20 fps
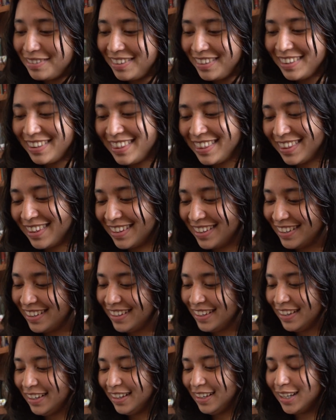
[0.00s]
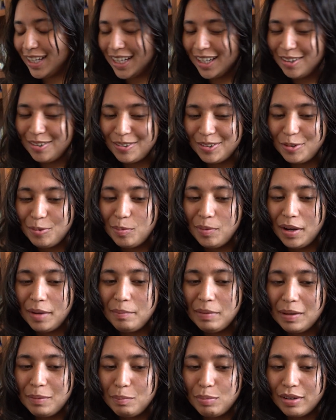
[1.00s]
I don't know why
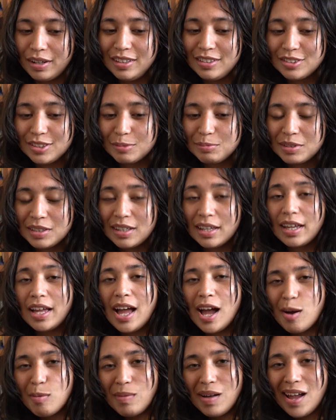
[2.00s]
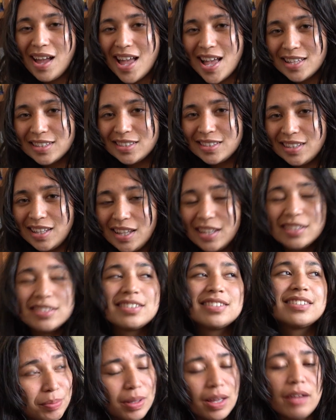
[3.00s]
my brain jumped to like how my ass
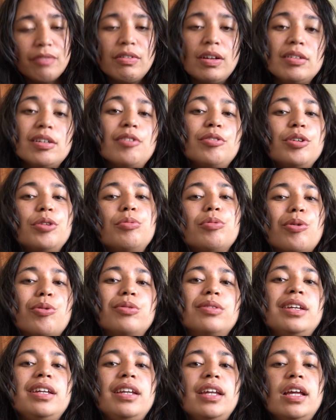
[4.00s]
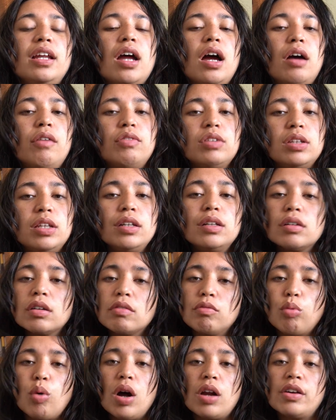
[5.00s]
tastes. I found out you only need half a liter
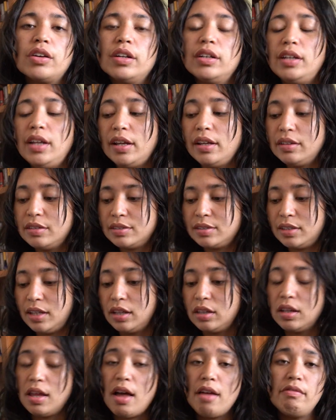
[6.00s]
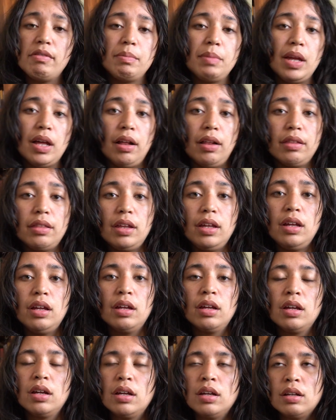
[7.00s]
of water a day to stay alive and be healthy.
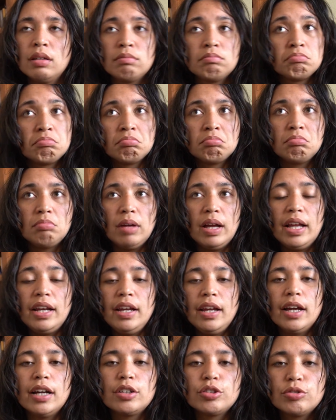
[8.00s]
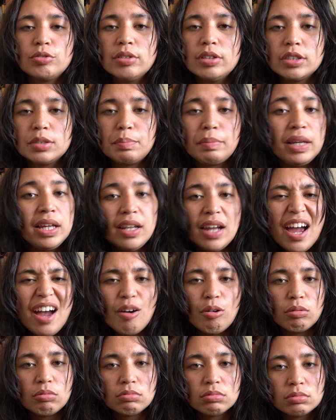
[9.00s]
Any extra is peed
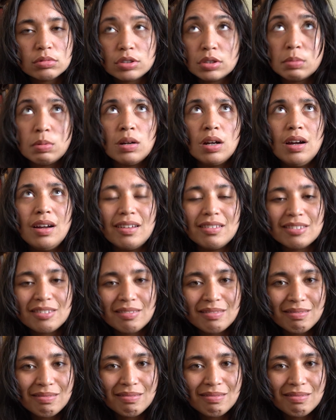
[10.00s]
out. Surprise.